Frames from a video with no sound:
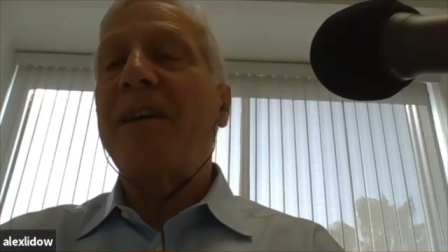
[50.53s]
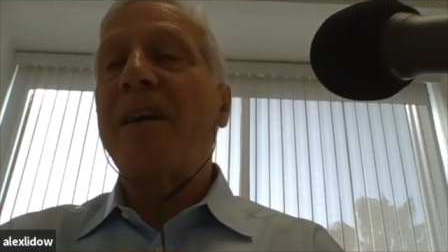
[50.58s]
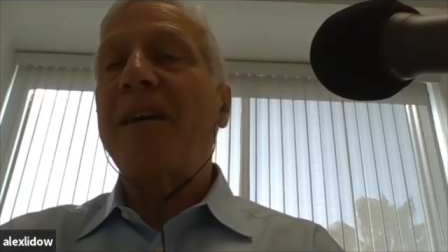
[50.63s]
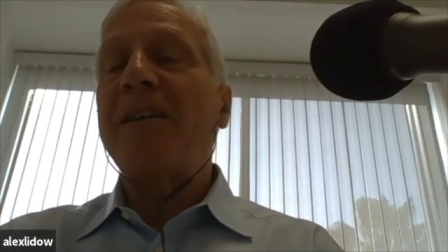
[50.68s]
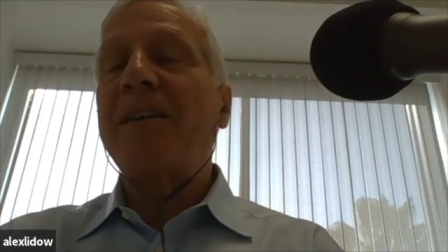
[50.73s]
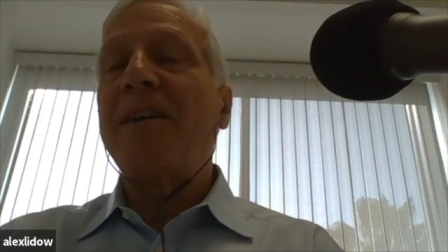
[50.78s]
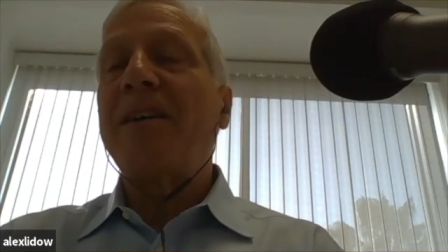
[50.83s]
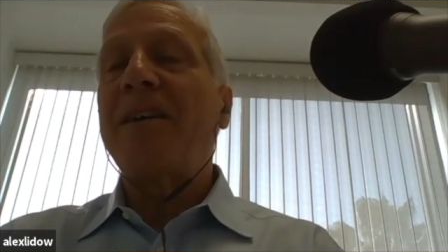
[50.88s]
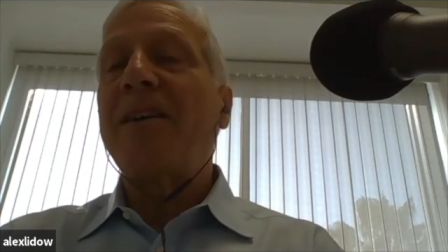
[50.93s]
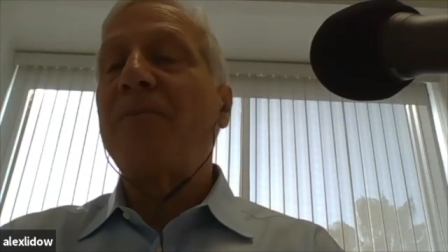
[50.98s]

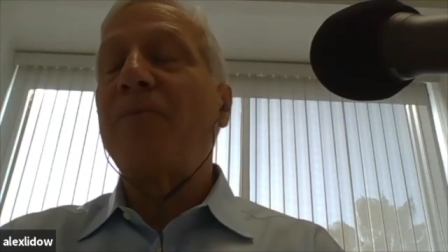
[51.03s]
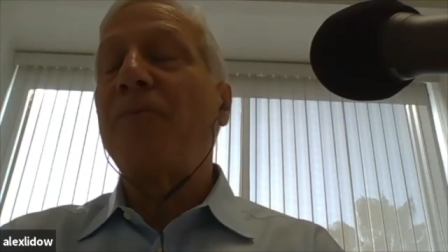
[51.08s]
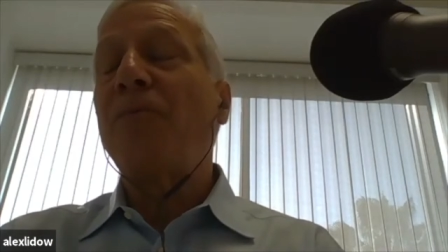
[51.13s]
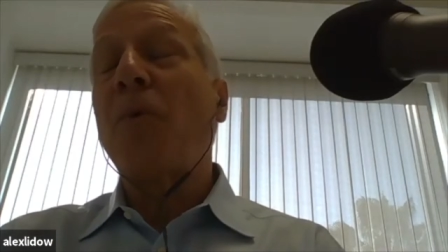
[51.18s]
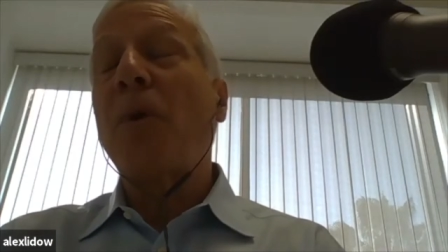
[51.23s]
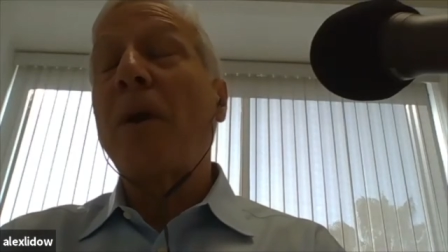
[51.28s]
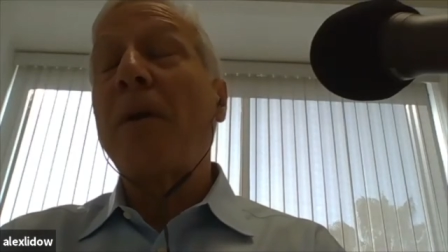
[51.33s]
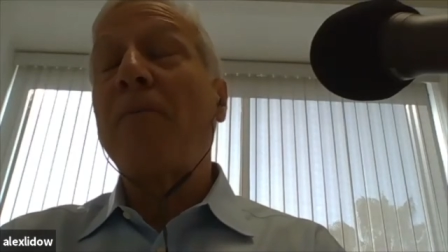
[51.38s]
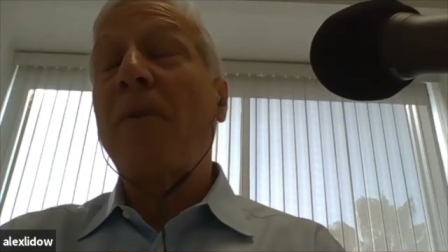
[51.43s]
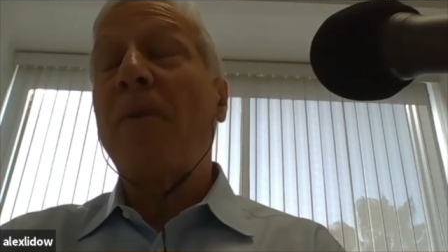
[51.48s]
in
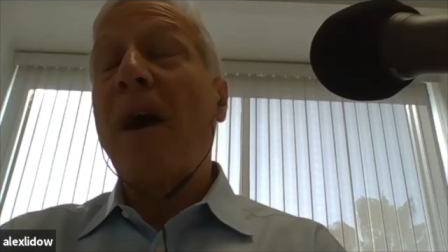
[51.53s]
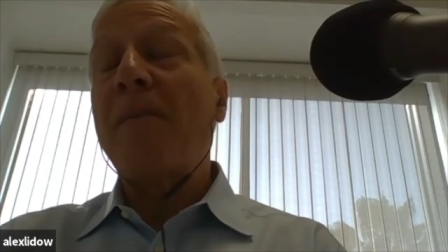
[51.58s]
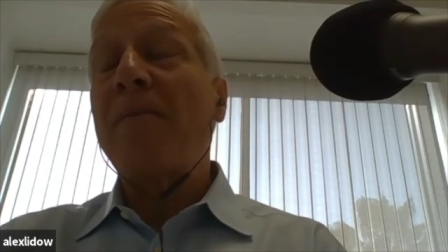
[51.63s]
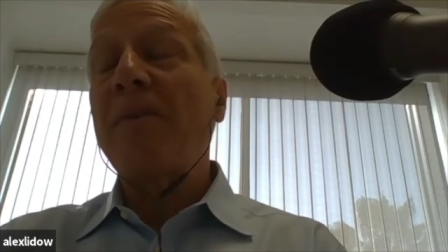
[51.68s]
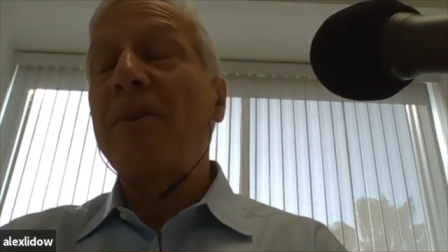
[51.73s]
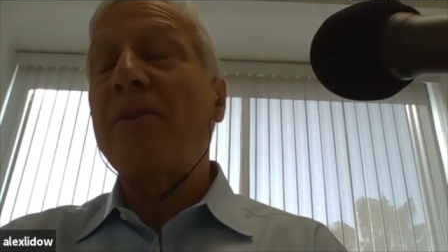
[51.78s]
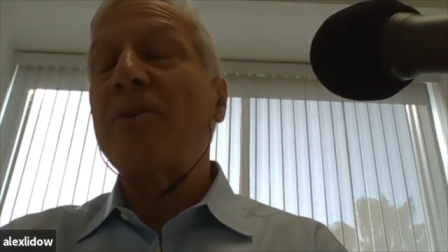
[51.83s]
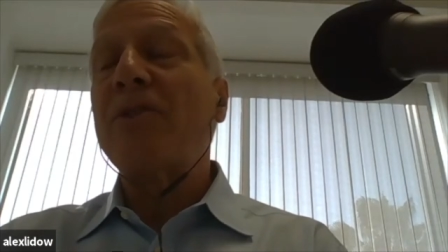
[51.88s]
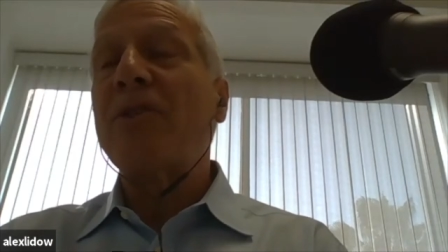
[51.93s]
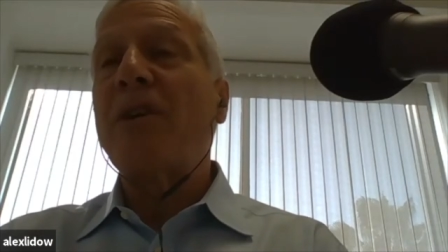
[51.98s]
45
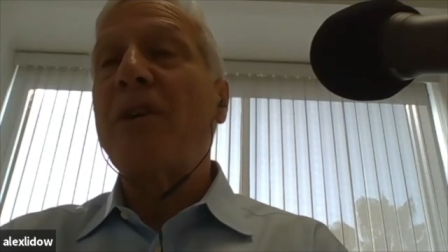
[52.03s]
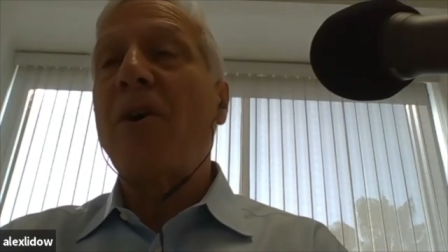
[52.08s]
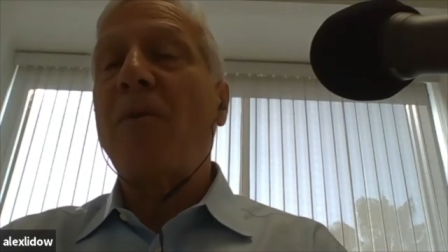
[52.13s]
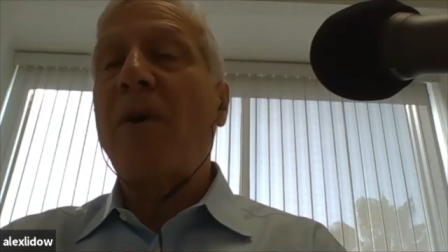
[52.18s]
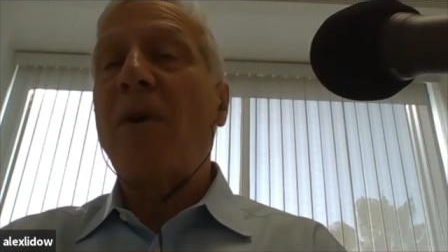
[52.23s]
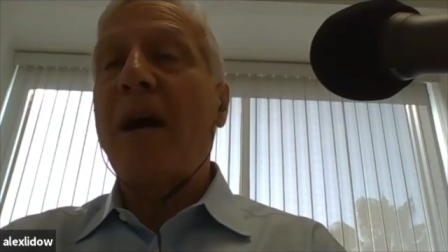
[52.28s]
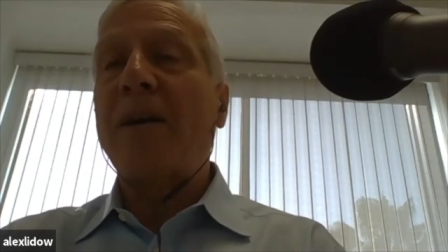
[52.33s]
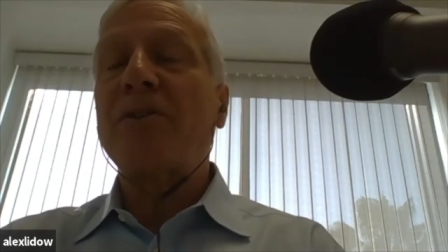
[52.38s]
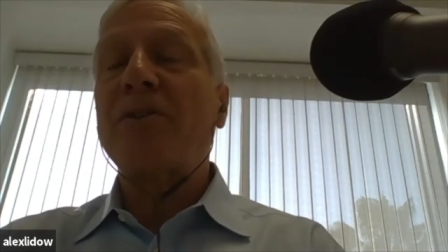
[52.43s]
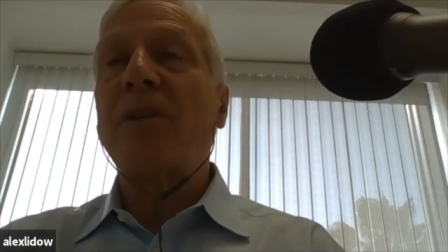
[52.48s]
years ago,
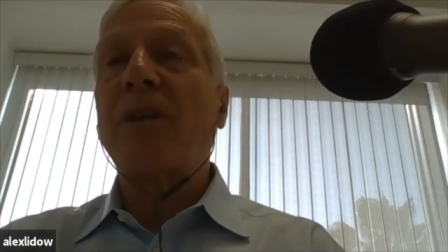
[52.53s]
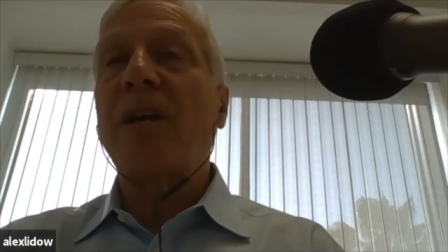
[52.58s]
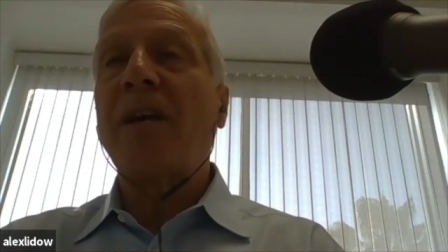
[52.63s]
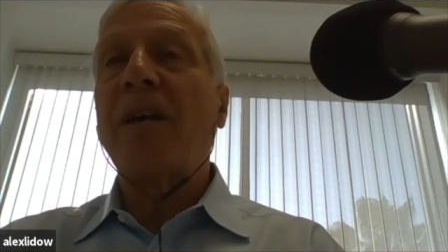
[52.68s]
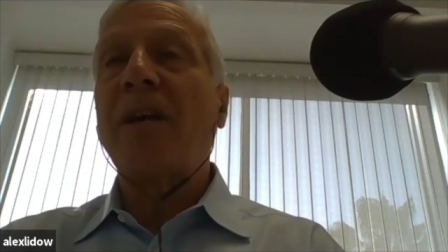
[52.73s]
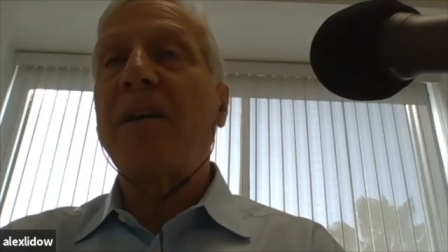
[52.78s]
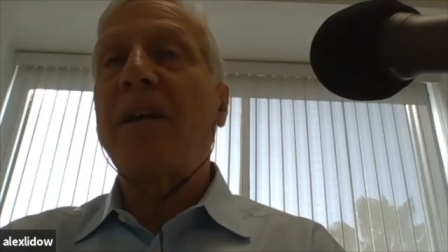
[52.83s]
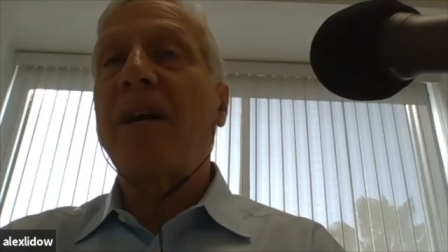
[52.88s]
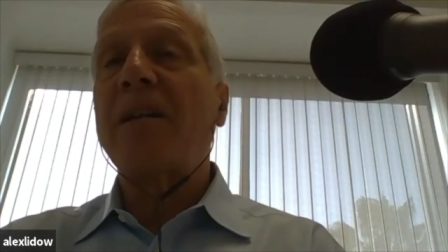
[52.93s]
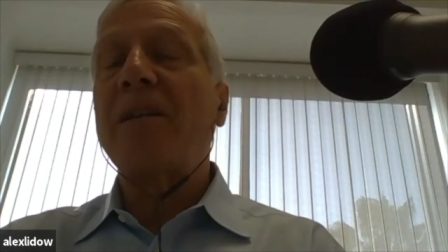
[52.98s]

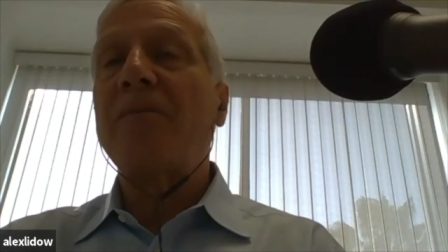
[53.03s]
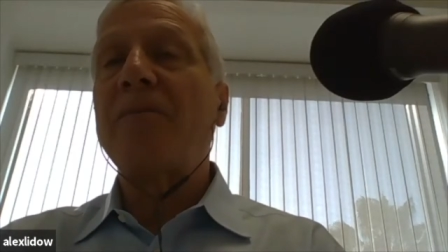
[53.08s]
actually, uh,